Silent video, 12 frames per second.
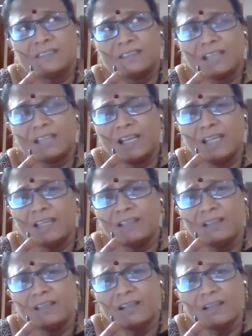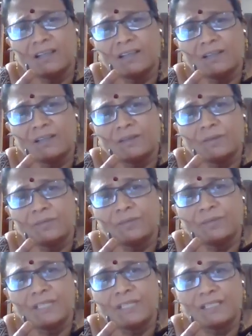telling
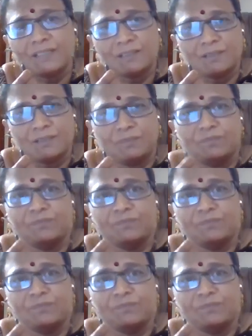the